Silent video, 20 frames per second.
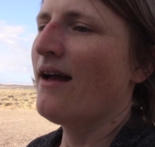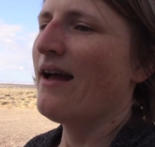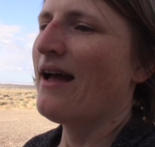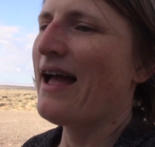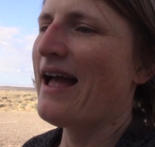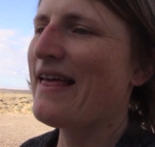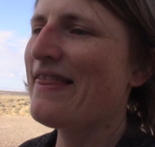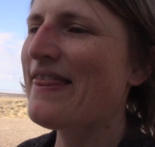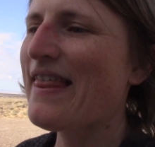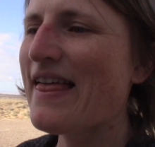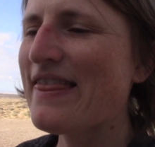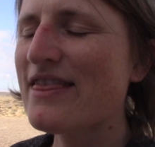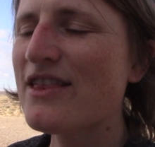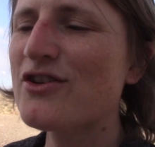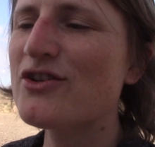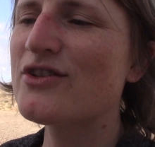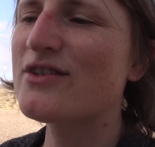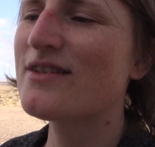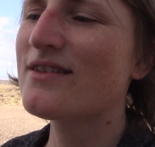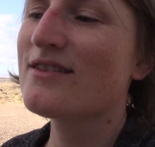And then
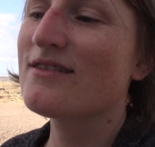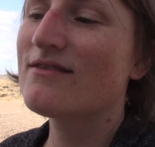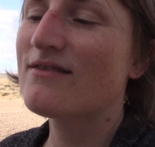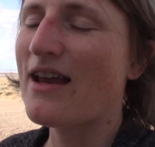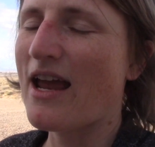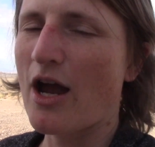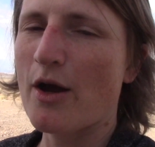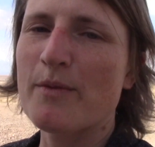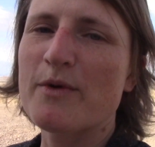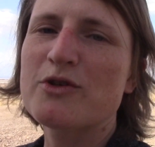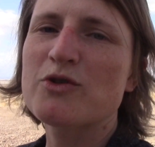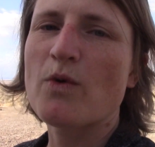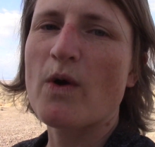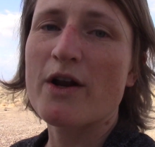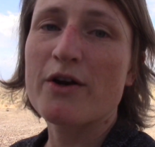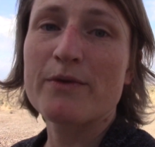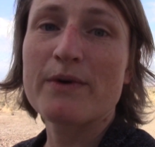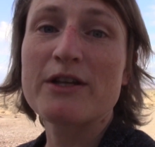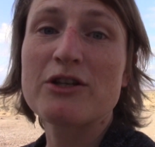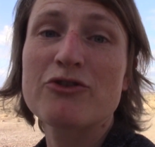there's how much
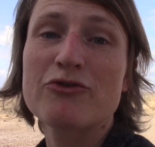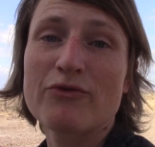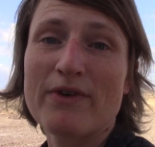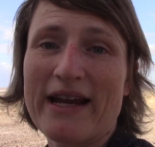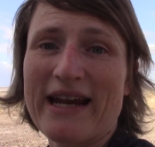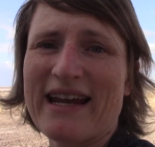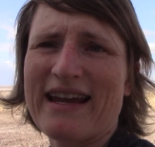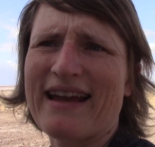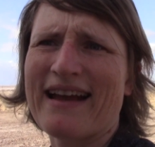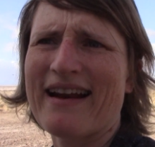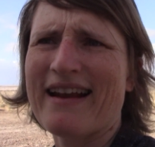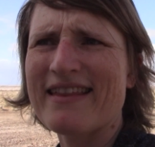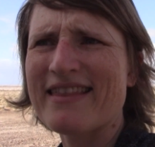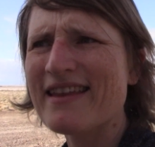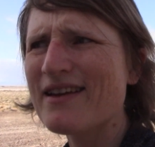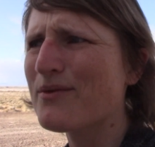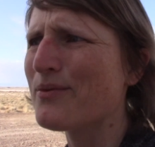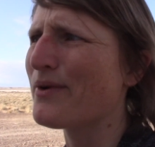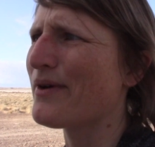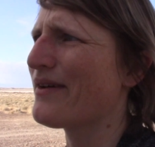water we drink. And I
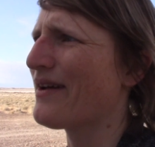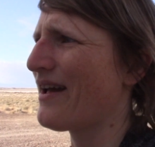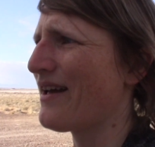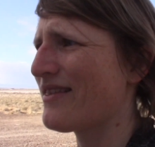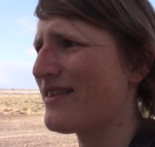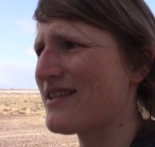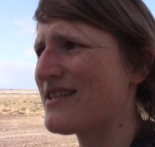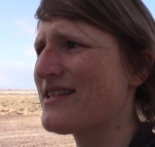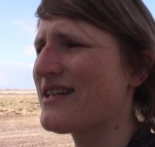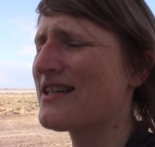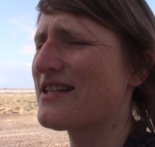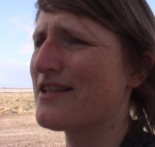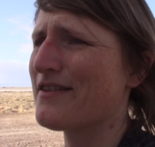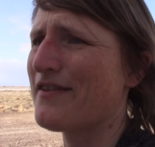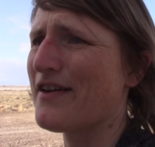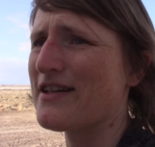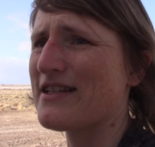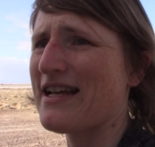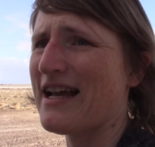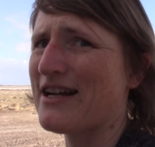think the 6 of
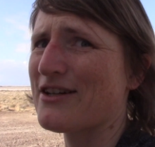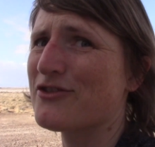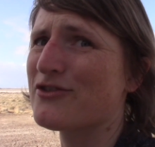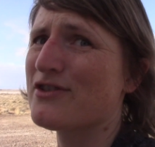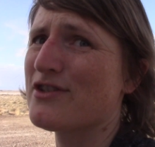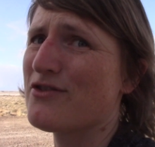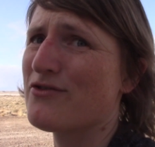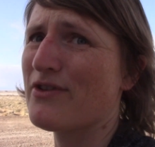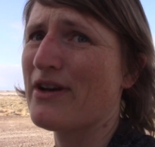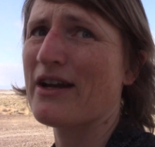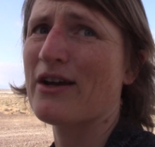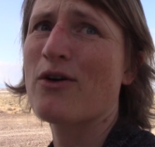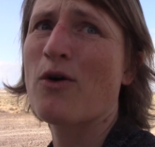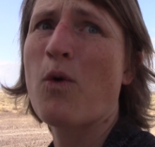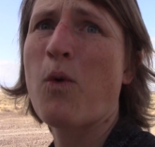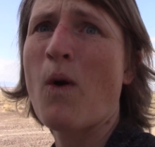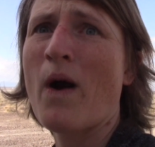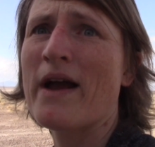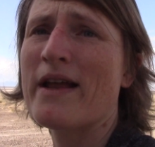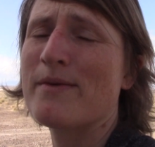us actually drink
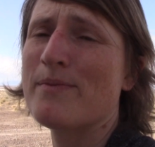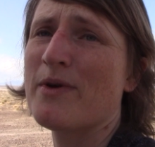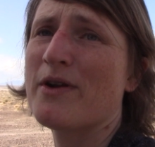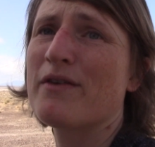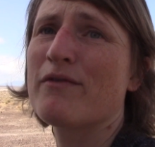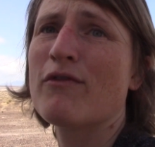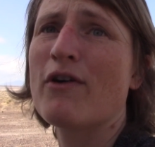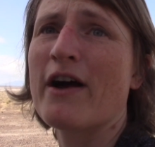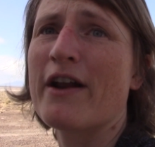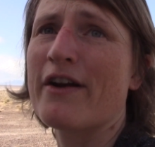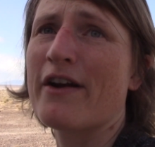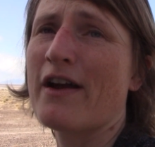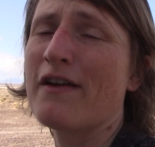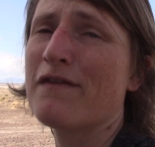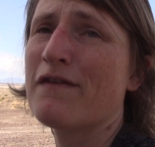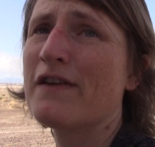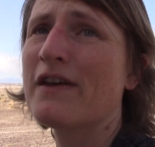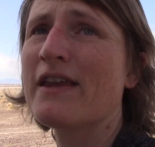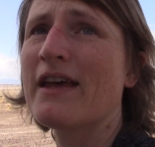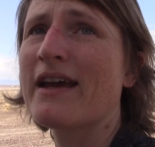quite a bit of water. I
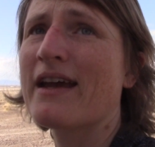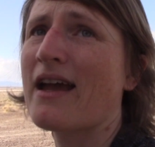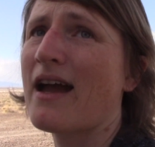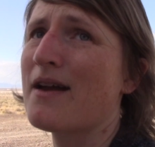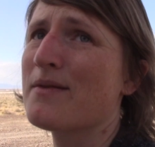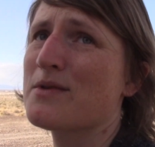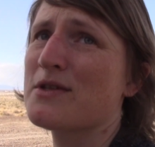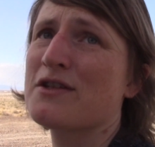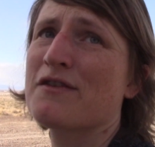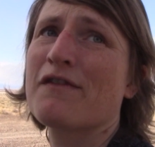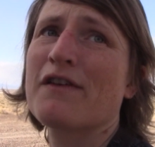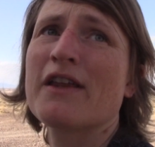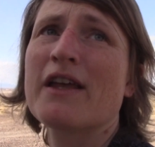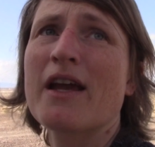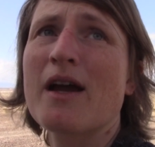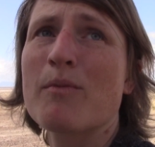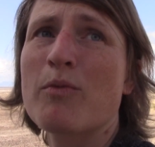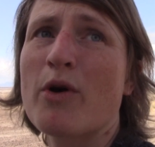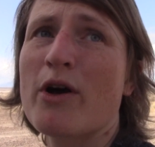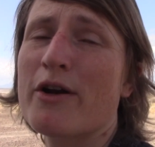feel like I'm just filling
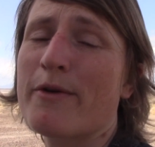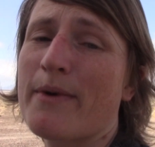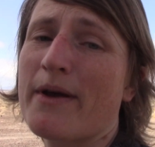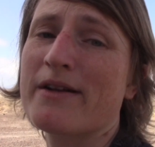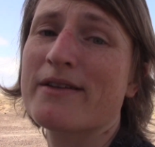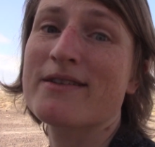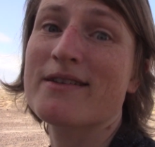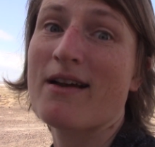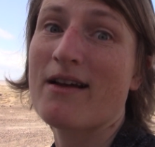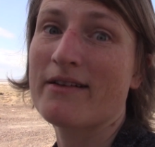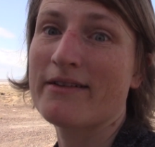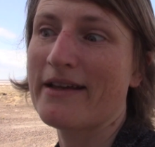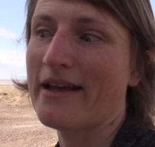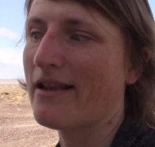up water bottles all day